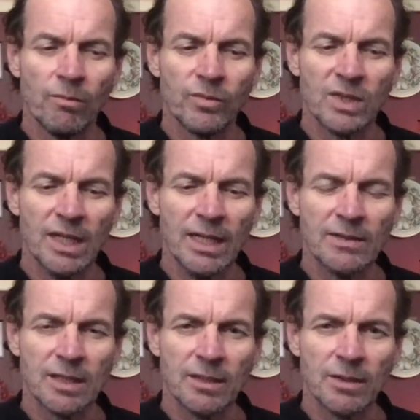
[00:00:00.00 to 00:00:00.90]
today
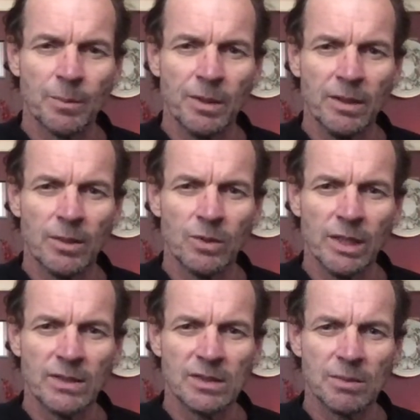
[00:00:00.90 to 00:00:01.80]
as I appeared, I
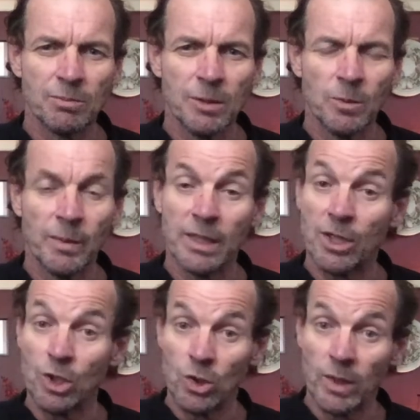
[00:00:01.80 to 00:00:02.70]
realized that people may
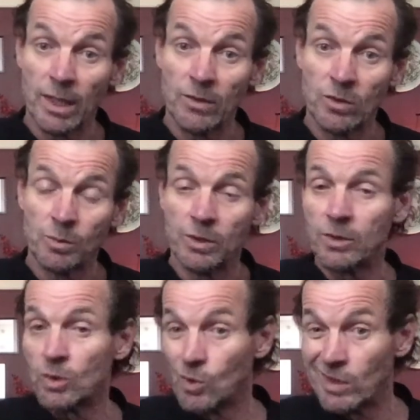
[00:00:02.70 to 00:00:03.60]
not know how to appear in
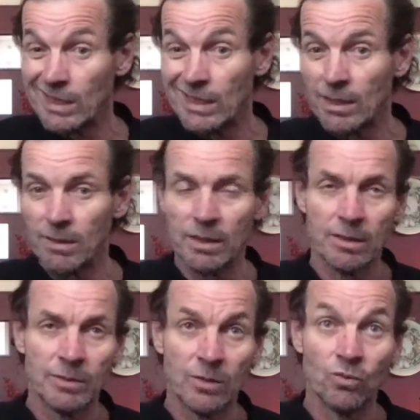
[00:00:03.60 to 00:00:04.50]
court,
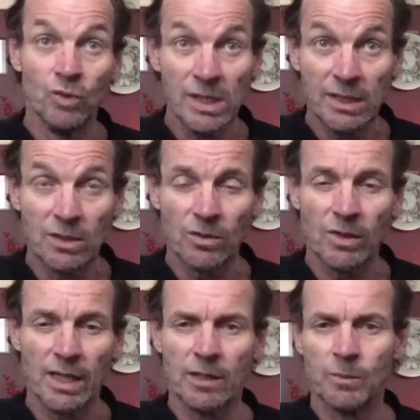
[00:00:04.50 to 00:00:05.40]
and they really don't
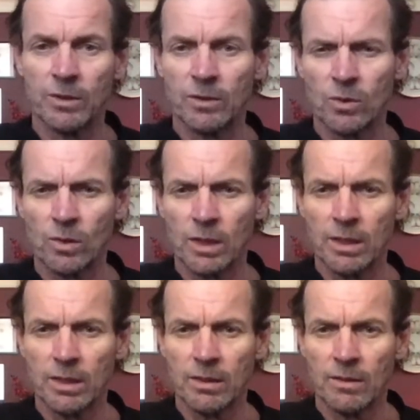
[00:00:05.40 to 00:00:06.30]
know how to appear in court
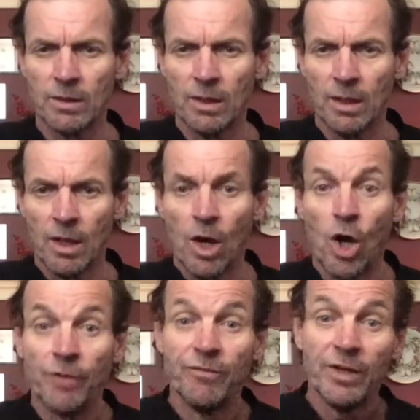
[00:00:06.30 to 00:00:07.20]
in,
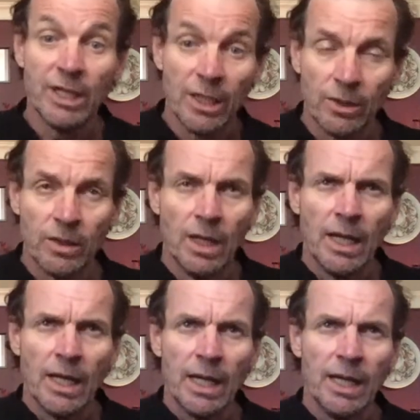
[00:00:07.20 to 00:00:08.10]
on video.
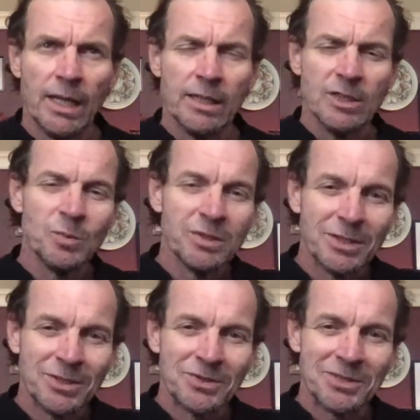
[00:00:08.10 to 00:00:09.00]
And in this
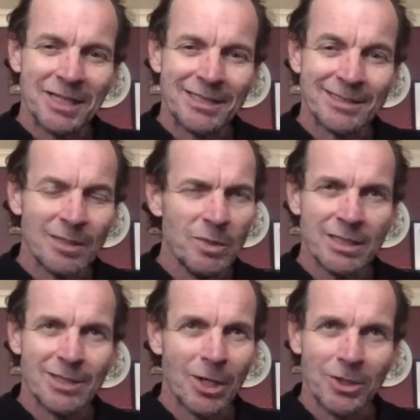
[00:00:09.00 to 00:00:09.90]
particular case,
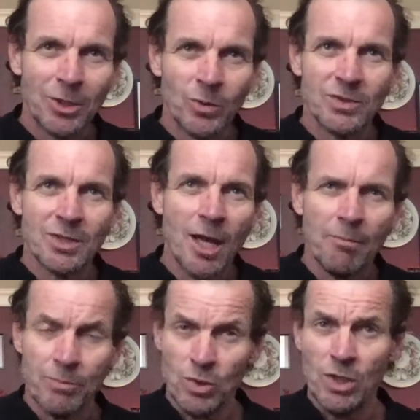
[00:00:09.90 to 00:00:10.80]
somebody's audio was
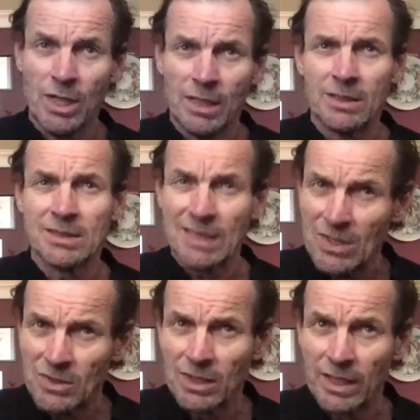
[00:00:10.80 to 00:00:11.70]
not muted, and it
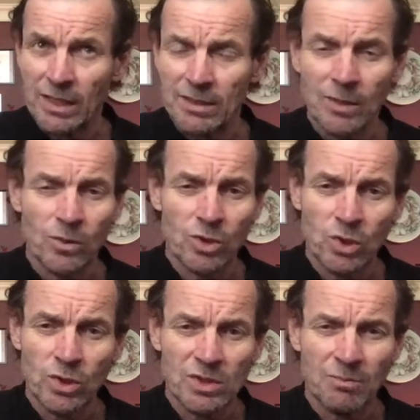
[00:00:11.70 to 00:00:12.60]
sounded like they were
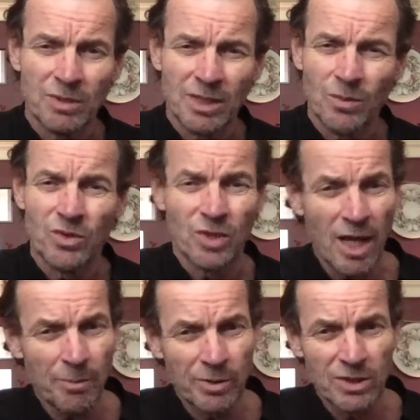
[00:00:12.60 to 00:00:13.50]
doing something that was
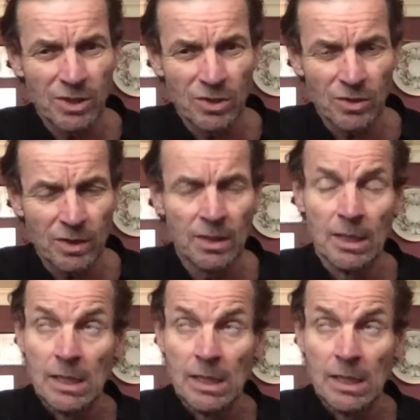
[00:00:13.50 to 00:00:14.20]
not particularly